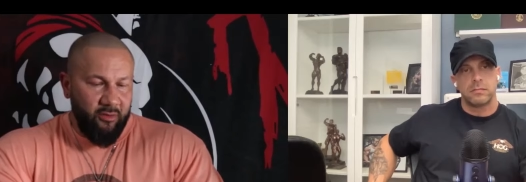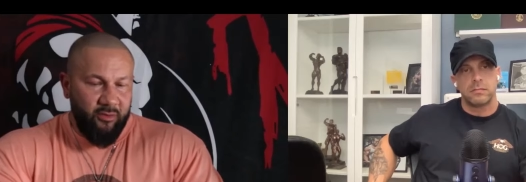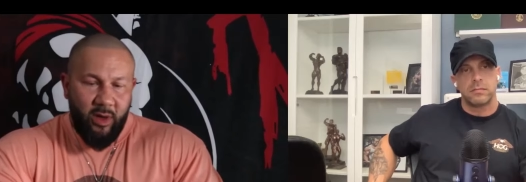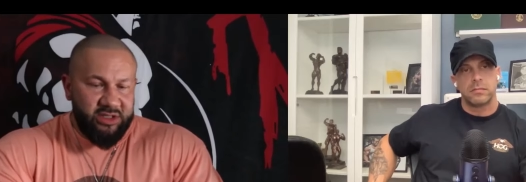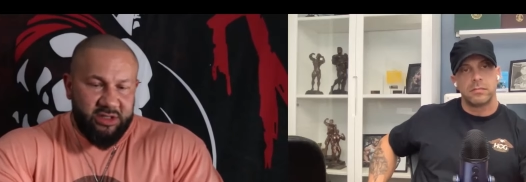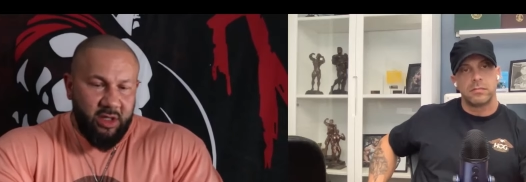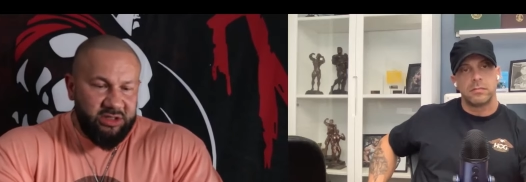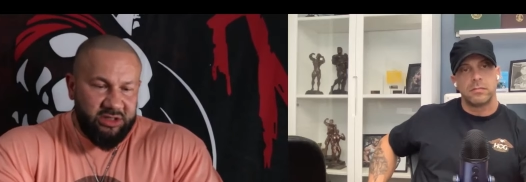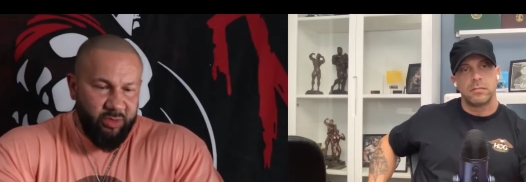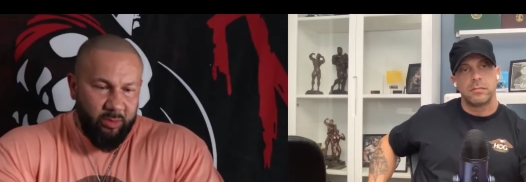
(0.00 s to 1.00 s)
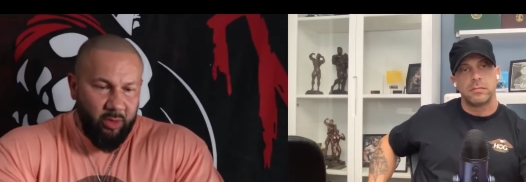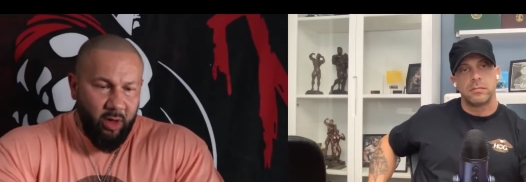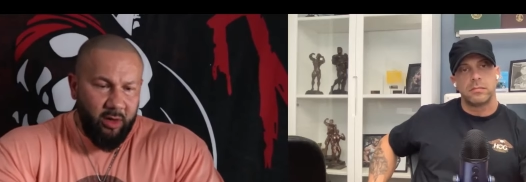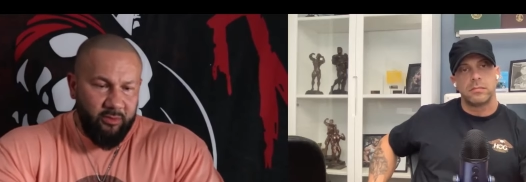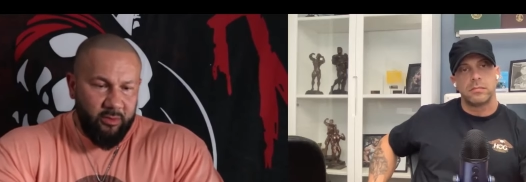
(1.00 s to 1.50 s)
Speaker 1: Fouad just cuts these people
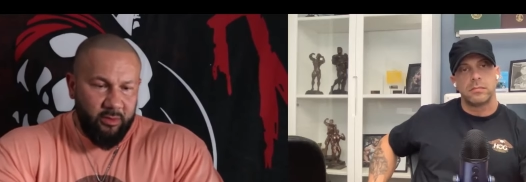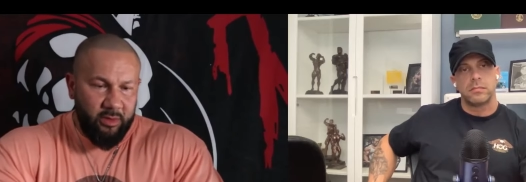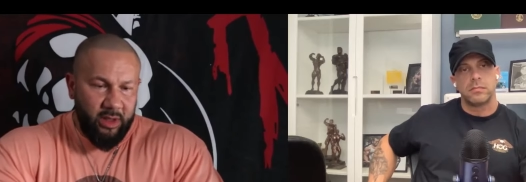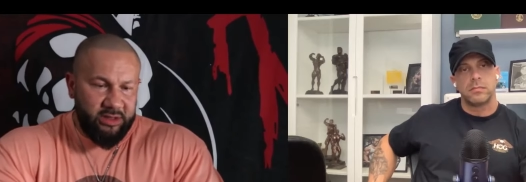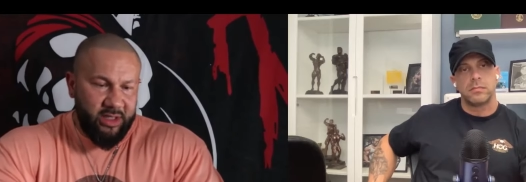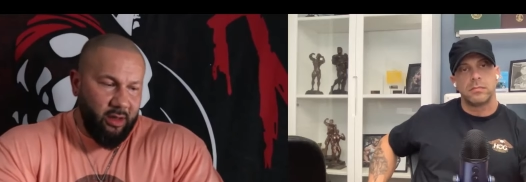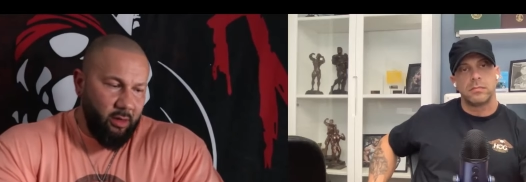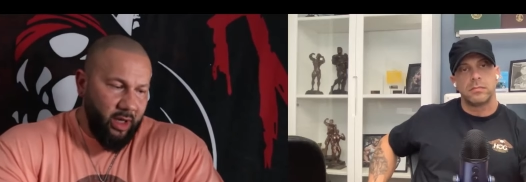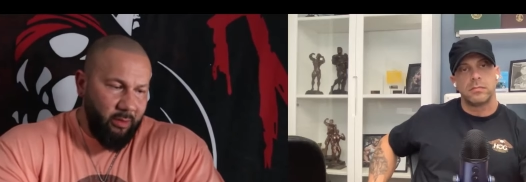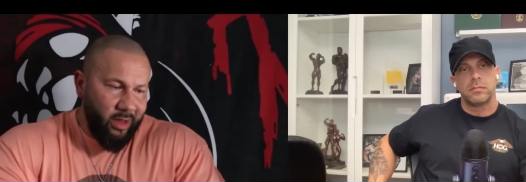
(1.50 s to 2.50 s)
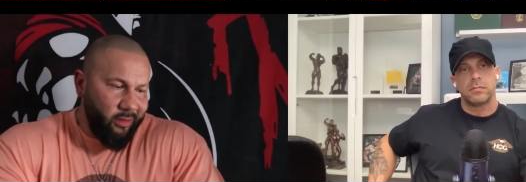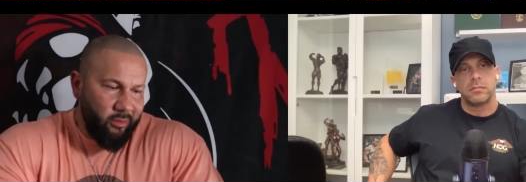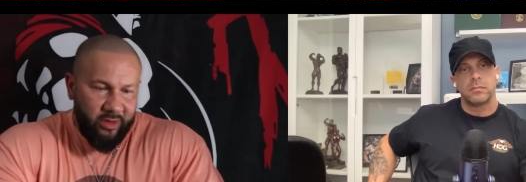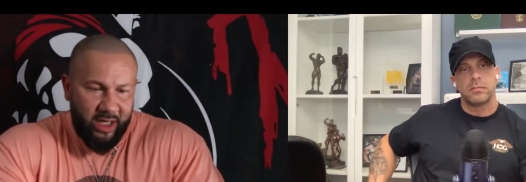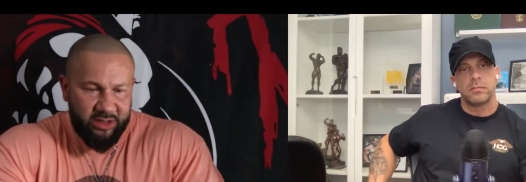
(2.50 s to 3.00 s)
off. It's like, okay, man, we
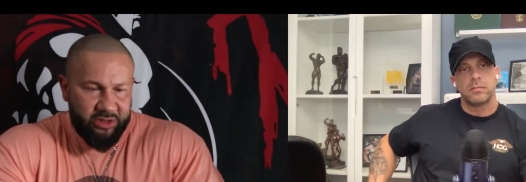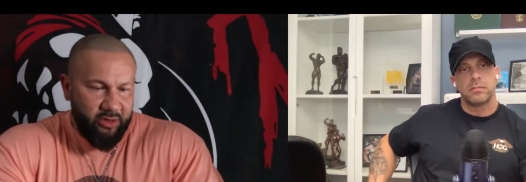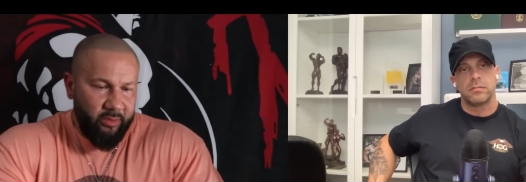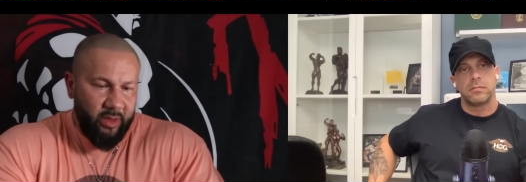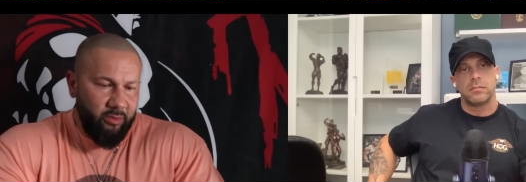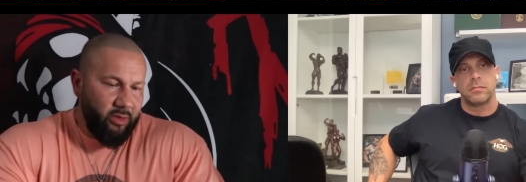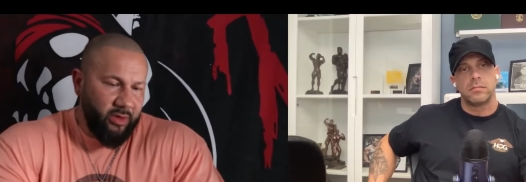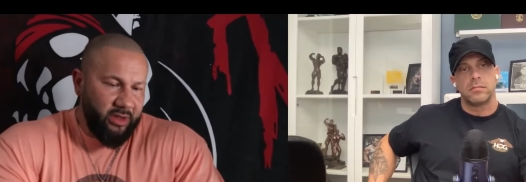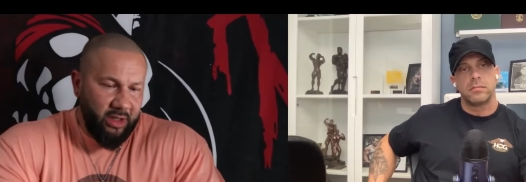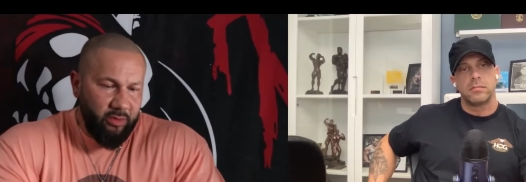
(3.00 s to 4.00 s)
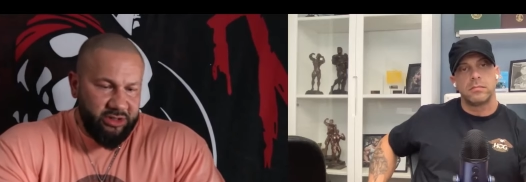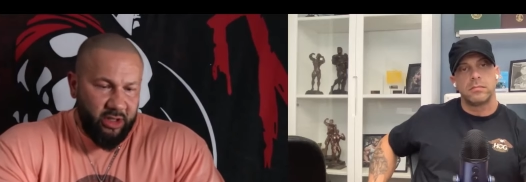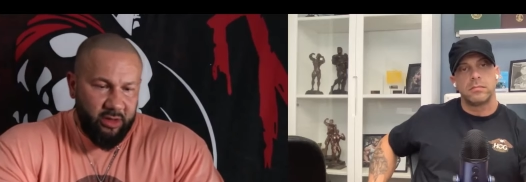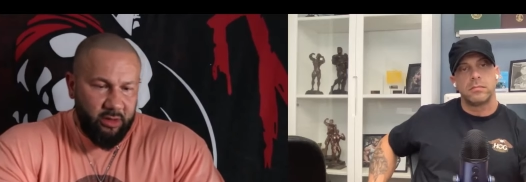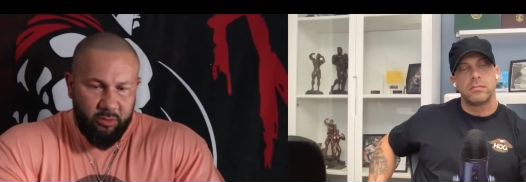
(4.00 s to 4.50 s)
got a disagreement. We don't really deal with each
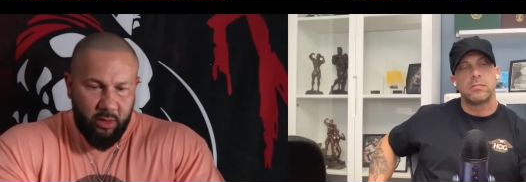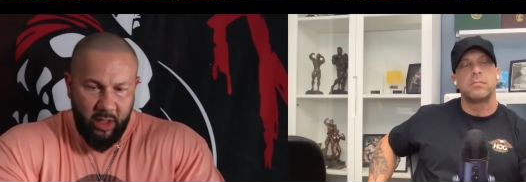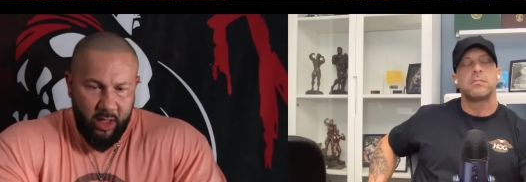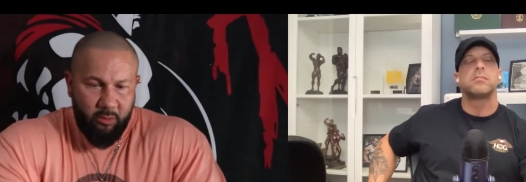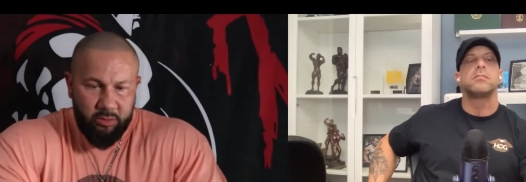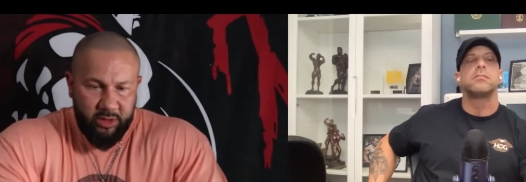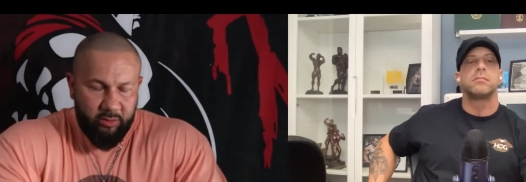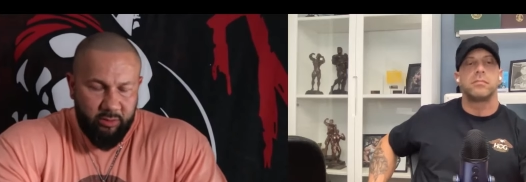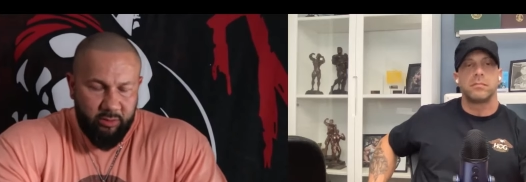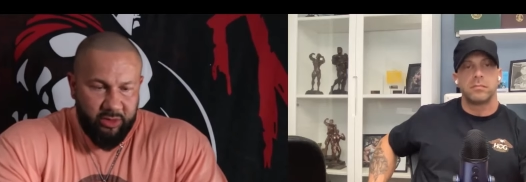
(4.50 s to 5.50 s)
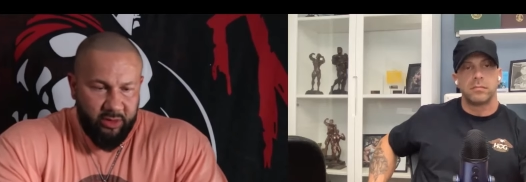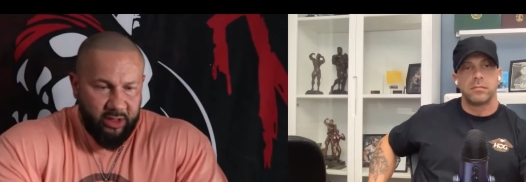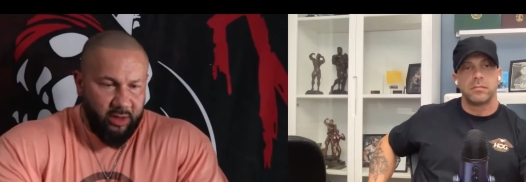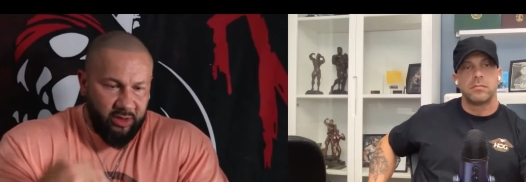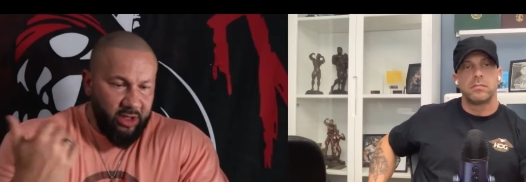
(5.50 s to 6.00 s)
other. Okay, I won't deal with you
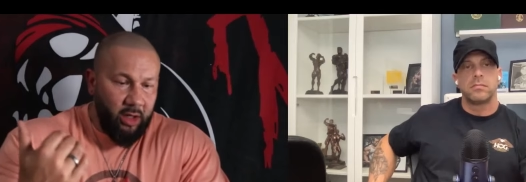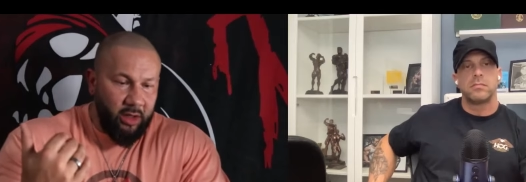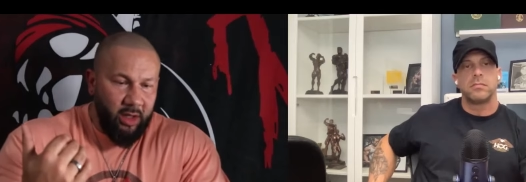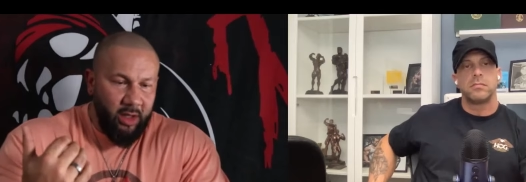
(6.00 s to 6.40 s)
either. We're done.